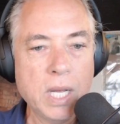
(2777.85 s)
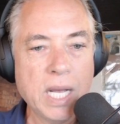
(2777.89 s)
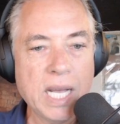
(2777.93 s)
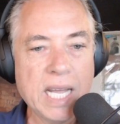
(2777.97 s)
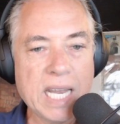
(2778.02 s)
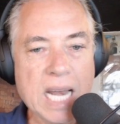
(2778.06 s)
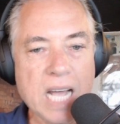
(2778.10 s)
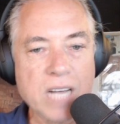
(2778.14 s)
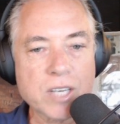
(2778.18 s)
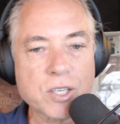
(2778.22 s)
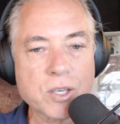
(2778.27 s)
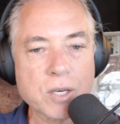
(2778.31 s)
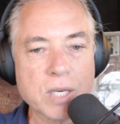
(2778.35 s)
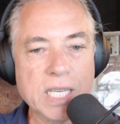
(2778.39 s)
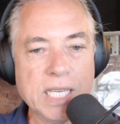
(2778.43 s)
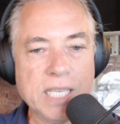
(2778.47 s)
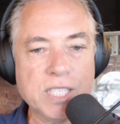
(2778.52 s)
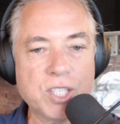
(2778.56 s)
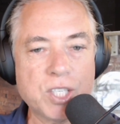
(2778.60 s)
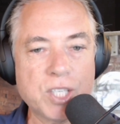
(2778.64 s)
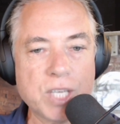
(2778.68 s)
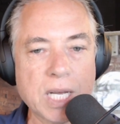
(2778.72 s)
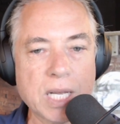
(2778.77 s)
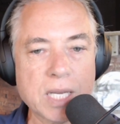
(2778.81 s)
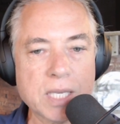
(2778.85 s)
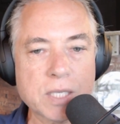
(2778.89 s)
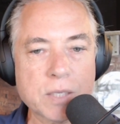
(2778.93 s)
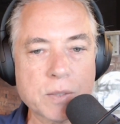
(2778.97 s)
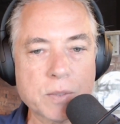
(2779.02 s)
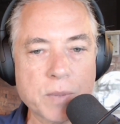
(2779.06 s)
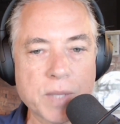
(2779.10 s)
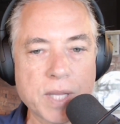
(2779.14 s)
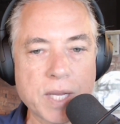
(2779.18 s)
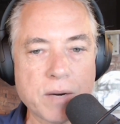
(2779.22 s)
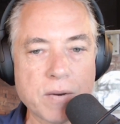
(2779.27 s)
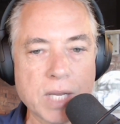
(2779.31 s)
are naturally jealous
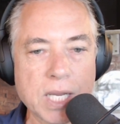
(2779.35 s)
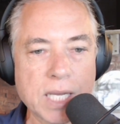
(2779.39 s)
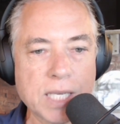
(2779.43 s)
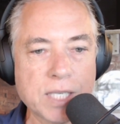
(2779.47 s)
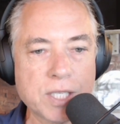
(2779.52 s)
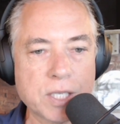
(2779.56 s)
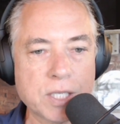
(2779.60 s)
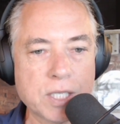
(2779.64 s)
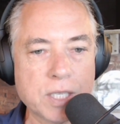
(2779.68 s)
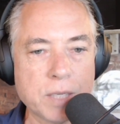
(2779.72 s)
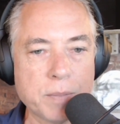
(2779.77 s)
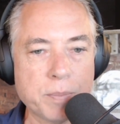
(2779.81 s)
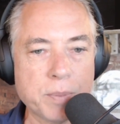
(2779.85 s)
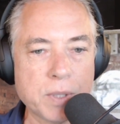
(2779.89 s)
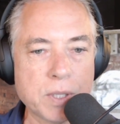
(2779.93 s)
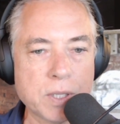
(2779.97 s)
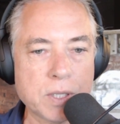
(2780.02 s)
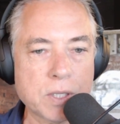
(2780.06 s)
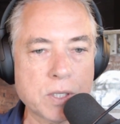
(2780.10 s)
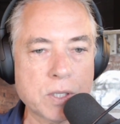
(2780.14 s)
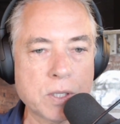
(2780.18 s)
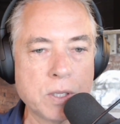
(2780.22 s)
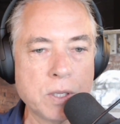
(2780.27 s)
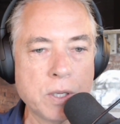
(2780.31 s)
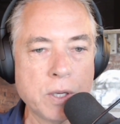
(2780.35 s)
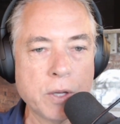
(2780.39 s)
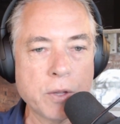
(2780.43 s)
when their relationship is